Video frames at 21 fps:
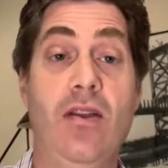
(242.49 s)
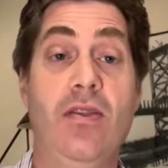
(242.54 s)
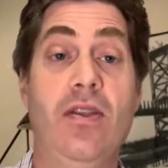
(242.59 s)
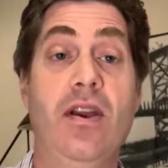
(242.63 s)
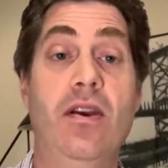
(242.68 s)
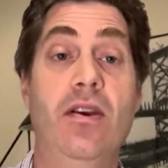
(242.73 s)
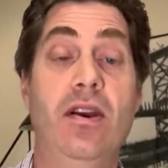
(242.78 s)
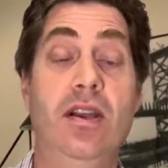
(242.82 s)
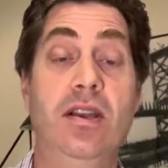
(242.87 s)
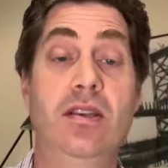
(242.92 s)

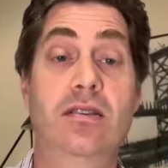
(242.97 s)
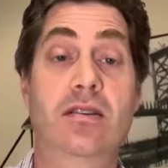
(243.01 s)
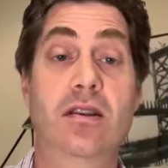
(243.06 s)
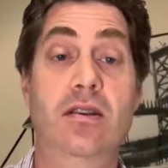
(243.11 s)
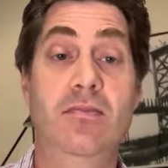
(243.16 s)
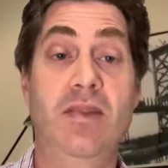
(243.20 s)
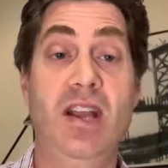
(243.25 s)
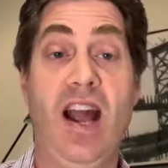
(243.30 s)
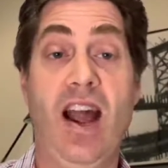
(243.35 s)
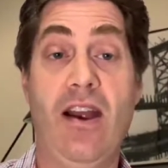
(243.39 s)
there is going
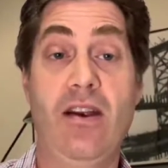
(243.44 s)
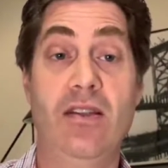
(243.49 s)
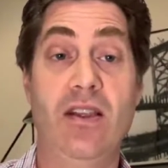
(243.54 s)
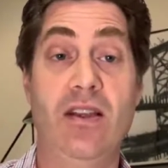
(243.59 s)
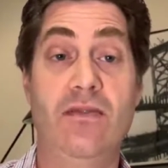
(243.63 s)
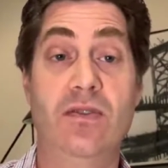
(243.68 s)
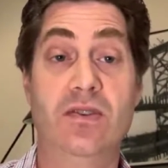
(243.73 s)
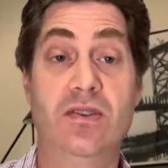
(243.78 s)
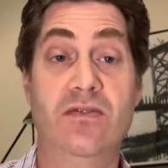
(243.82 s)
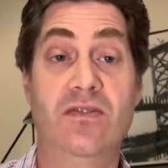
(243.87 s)
to be higher
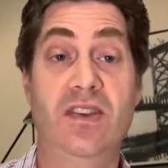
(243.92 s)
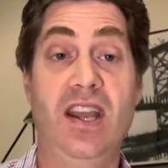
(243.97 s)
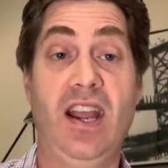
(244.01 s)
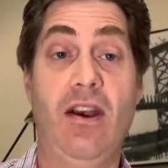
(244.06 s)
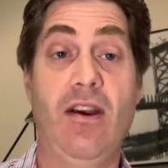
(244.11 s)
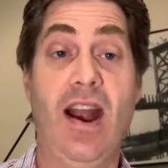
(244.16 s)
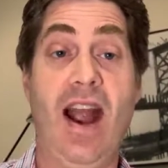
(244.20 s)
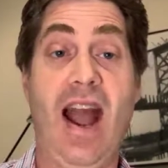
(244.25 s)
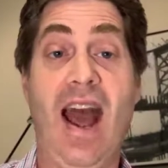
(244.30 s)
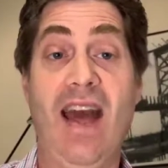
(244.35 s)
levels of
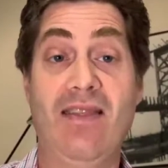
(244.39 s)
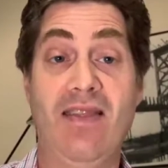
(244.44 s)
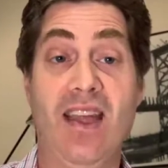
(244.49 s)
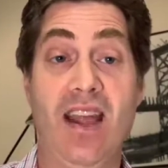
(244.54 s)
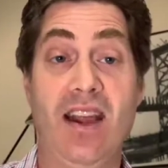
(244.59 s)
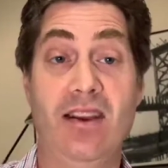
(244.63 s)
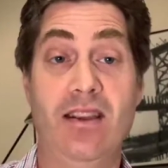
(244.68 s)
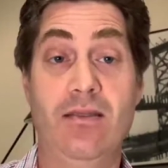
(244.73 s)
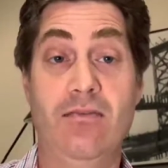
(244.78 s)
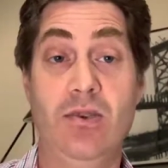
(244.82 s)
care at
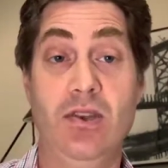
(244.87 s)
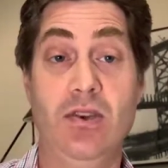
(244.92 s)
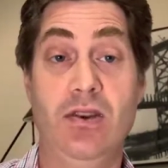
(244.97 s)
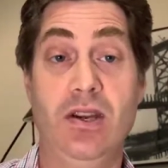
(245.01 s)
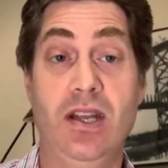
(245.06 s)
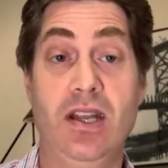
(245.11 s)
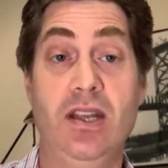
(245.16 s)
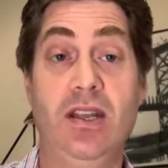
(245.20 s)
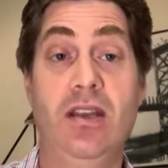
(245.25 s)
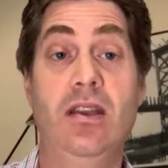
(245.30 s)
that
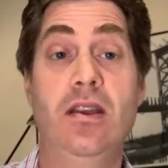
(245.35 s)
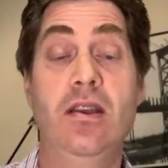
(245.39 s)
community.